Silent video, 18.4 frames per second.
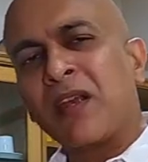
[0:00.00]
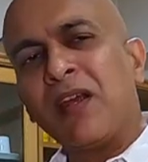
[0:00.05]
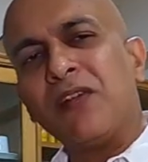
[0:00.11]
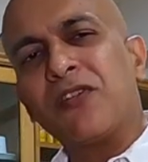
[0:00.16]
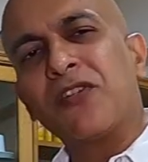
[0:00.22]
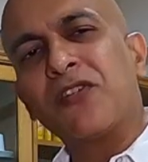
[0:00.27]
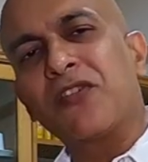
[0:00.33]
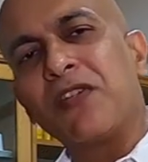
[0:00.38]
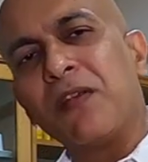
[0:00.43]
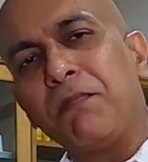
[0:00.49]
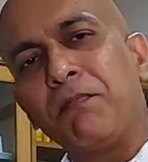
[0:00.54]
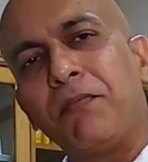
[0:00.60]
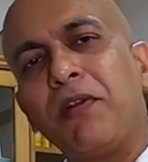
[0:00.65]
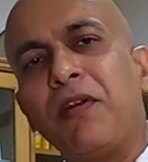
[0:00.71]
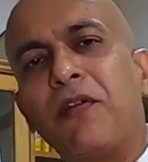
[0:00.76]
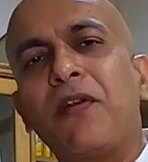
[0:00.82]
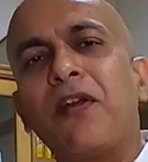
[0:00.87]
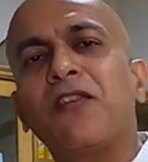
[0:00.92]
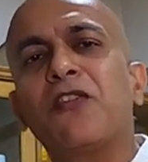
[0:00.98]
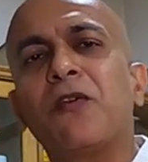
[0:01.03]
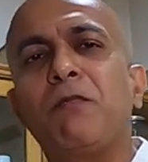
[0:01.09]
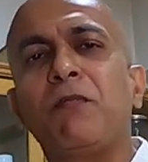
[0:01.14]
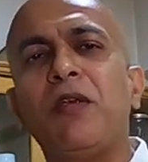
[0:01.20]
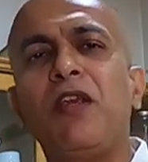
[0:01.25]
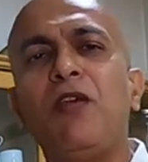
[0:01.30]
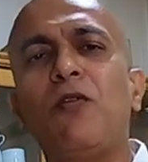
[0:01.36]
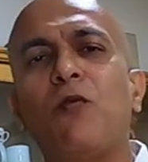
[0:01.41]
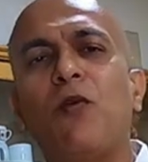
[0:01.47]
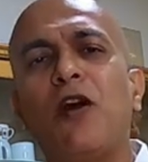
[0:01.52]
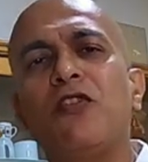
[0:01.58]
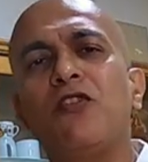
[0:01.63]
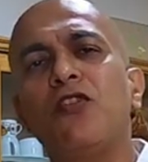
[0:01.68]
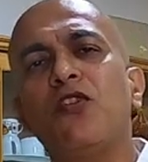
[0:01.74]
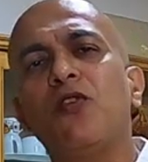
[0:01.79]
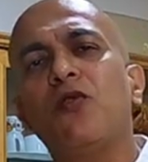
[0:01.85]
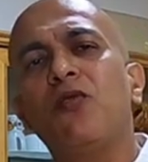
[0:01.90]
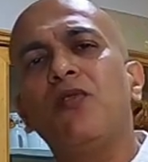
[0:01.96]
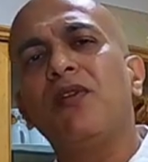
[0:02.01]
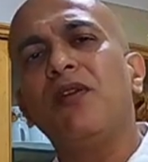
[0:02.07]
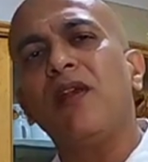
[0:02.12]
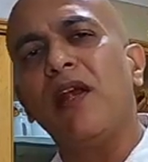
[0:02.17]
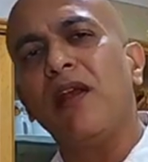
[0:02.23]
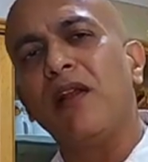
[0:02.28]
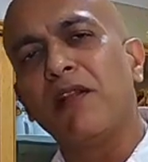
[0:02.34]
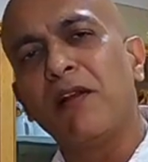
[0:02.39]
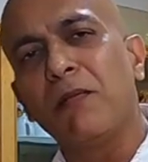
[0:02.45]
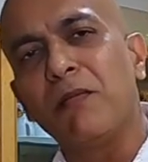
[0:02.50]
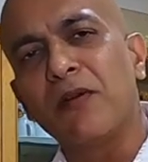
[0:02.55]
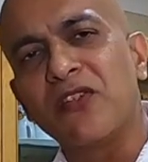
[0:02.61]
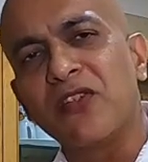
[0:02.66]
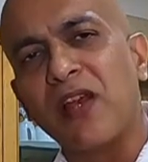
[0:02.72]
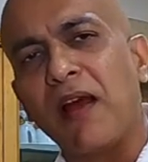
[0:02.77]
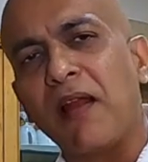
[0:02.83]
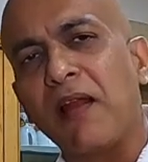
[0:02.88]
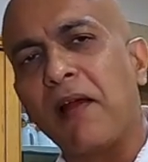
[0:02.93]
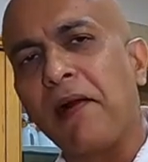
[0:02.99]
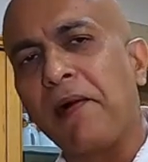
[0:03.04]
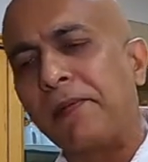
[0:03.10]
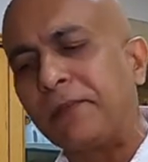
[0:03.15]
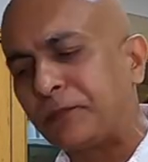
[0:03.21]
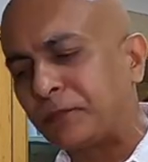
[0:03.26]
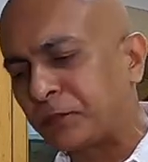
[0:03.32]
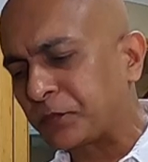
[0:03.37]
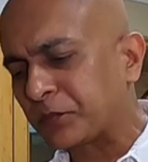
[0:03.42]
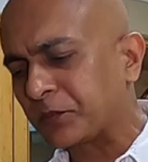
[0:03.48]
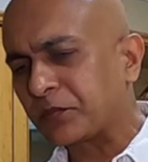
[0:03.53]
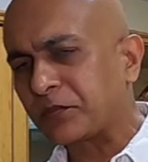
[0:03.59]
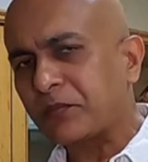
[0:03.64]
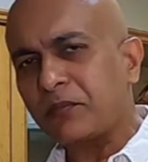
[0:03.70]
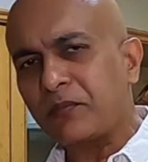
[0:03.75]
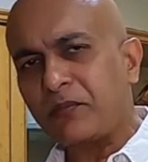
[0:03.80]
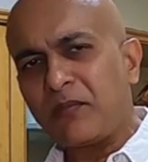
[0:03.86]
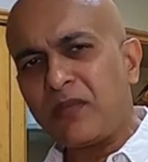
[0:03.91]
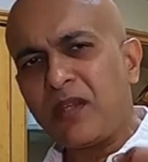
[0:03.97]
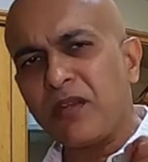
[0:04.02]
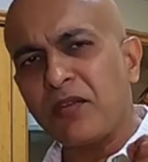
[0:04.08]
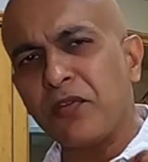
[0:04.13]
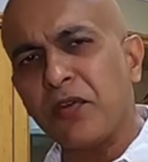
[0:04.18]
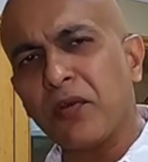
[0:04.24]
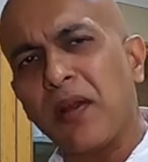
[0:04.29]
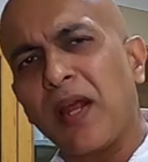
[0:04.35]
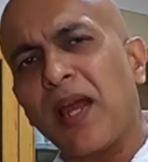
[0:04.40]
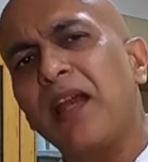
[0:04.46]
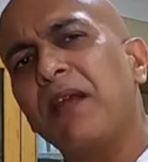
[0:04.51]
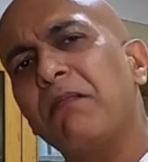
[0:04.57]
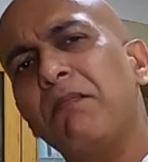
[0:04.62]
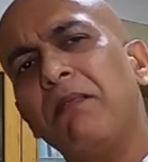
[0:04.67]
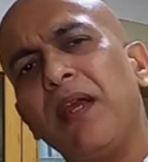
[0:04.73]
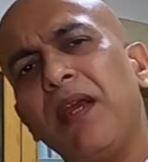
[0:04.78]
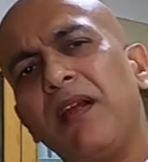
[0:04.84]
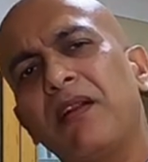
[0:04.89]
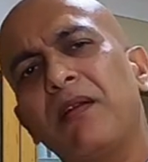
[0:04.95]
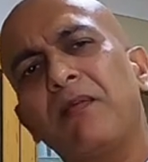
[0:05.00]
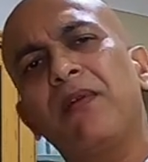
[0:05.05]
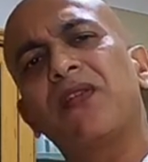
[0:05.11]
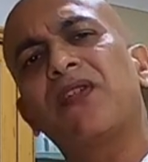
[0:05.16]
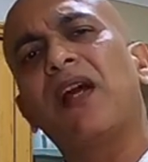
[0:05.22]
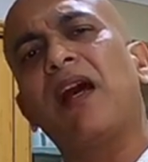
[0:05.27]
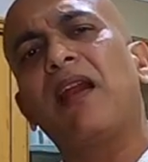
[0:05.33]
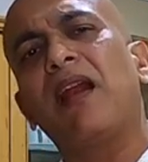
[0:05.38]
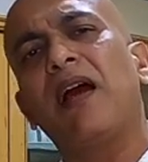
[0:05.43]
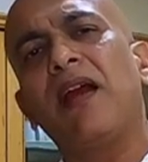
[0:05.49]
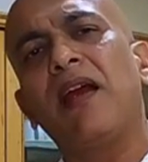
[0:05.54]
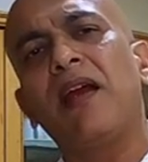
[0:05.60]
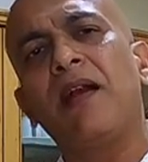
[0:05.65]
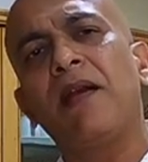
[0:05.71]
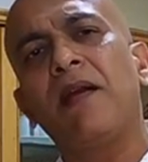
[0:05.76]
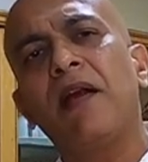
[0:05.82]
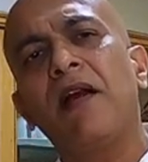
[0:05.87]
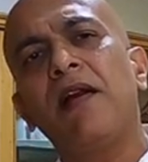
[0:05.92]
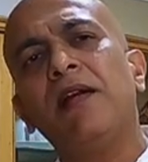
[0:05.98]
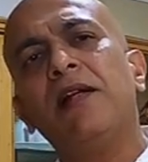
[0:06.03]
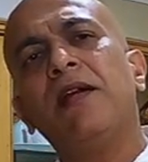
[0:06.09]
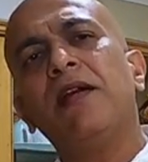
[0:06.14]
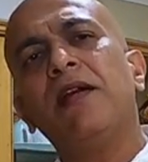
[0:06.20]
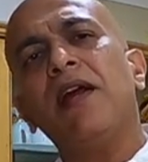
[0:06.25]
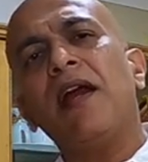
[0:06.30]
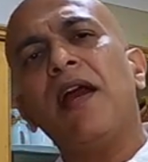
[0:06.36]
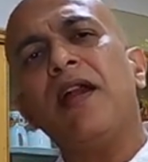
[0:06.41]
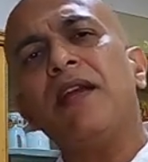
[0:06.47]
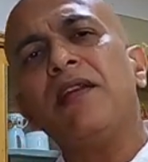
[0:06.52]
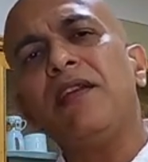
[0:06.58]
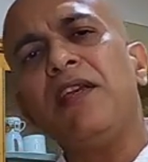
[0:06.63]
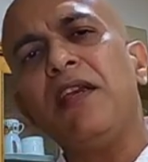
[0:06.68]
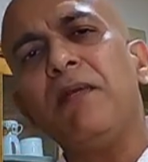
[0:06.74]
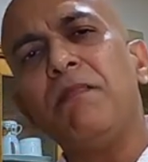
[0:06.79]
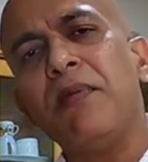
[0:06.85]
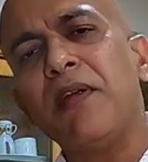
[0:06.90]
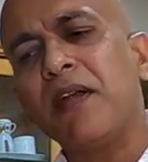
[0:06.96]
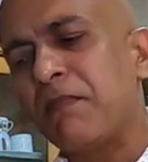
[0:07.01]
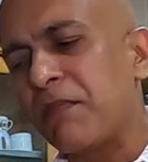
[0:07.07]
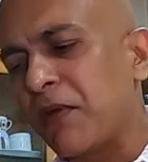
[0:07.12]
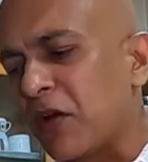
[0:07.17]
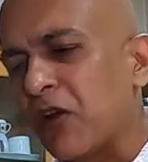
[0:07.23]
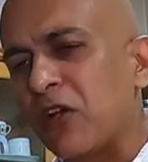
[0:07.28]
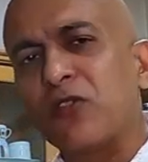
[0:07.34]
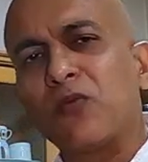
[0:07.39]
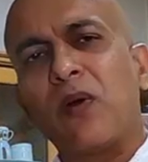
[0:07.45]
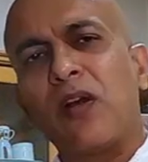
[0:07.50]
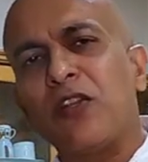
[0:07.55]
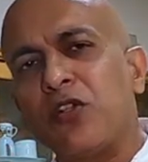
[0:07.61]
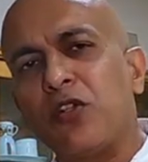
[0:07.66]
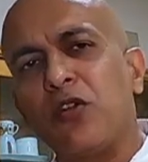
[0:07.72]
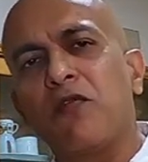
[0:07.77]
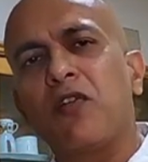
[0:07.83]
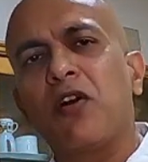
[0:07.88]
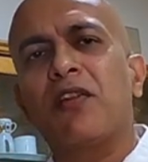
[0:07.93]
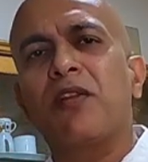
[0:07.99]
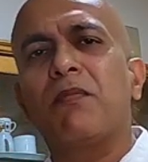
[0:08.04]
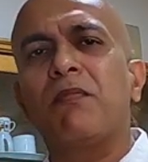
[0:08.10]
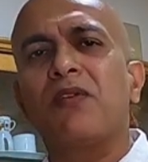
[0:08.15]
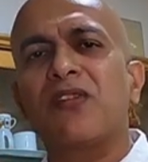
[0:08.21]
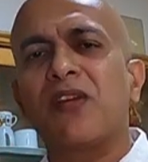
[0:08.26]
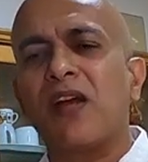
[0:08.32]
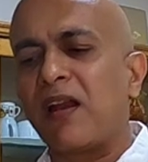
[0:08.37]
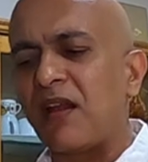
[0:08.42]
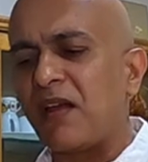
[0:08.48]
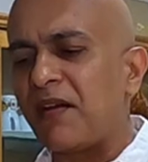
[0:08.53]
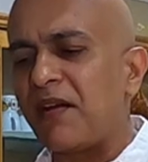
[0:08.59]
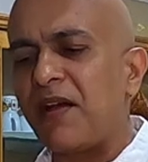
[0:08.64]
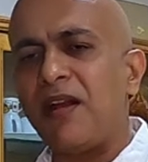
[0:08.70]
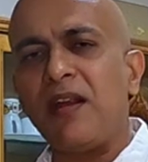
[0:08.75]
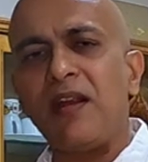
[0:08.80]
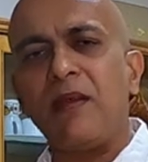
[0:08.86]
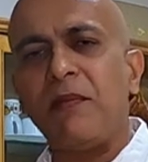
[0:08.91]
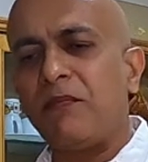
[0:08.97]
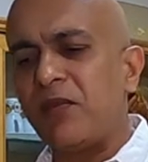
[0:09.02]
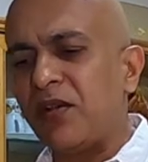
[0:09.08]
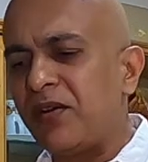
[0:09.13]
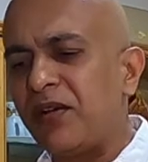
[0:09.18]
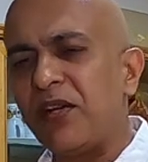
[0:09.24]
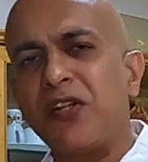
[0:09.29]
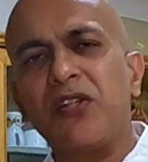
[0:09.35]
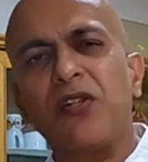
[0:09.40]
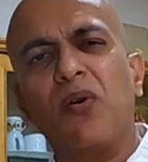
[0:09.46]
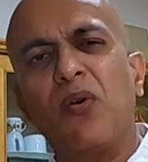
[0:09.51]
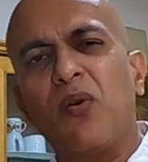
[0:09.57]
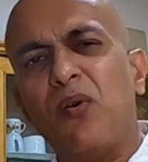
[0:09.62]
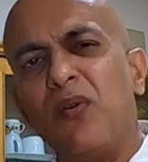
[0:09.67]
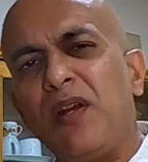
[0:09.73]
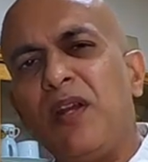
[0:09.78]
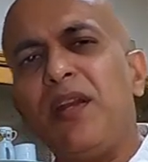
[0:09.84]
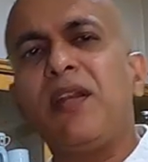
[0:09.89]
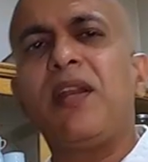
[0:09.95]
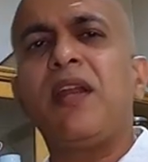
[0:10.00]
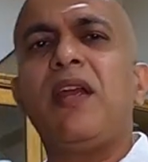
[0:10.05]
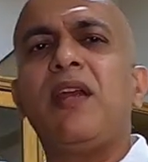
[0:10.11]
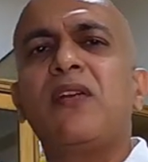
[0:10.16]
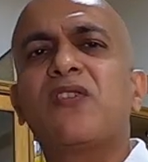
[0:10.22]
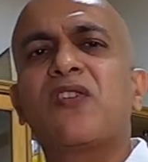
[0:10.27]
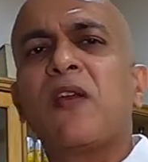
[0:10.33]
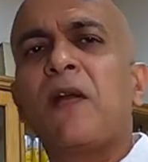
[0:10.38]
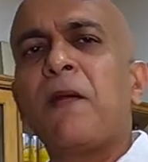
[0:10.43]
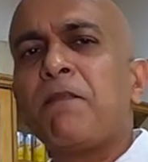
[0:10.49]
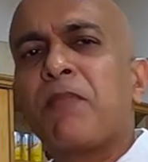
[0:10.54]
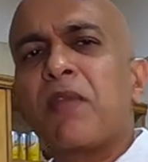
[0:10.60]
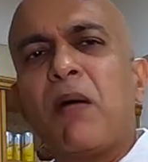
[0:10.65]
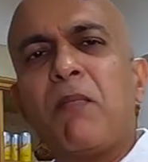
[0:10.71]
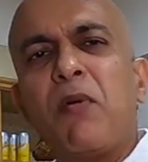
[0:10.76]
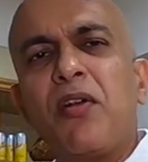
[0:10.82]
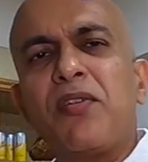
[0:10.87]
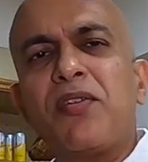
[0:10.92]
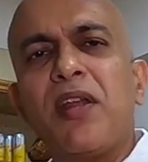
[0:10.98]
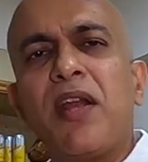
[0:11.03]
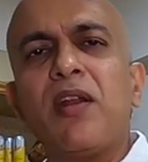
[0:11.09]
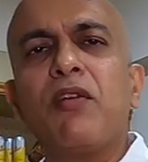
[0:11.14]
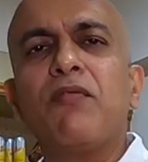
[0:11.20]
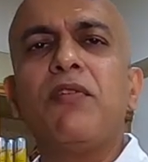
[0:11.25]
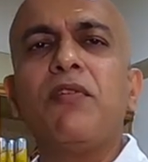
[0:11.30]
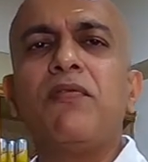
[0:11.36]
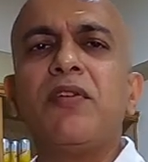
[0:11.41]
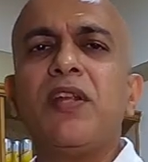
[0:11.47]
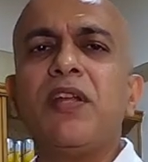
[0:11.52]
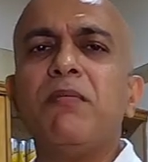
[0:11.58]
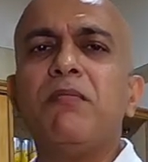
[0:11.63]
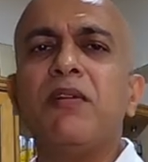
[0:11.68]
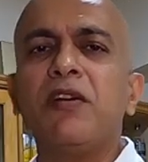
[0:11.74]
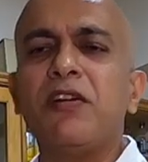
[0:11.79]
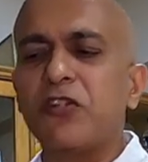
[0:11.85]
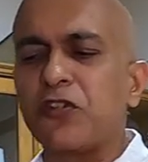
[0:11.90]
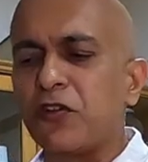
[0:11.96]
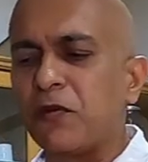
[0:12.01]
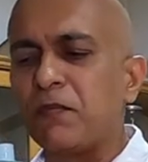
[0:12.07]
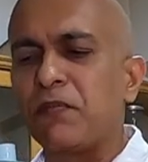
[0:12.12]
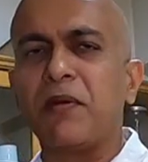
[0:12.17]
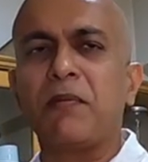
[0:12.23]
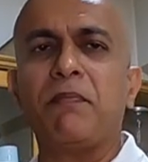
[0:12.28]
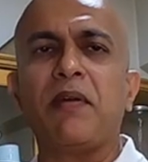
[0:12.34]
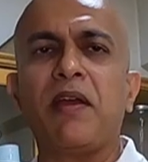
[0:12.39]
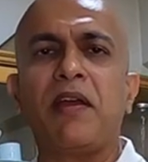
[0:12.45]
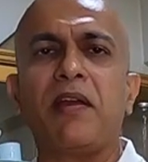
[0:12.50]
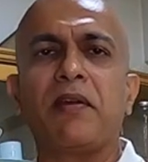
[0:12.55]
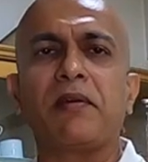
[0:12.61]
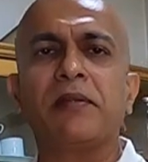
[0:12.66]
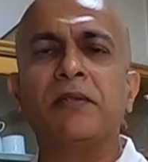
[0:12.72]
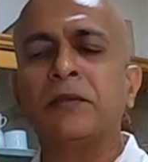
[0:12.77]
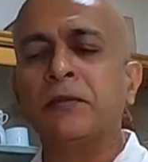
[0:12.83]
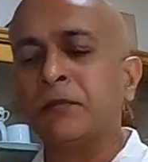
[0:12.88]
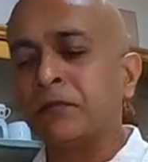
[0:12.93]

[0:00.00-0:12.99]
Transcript: It's a simple recipe once you nail the masala. If you like, make the masala ahead and keep it, because once you've got the masala ready, the dish only takes about ten or fifteen minutes to prepare.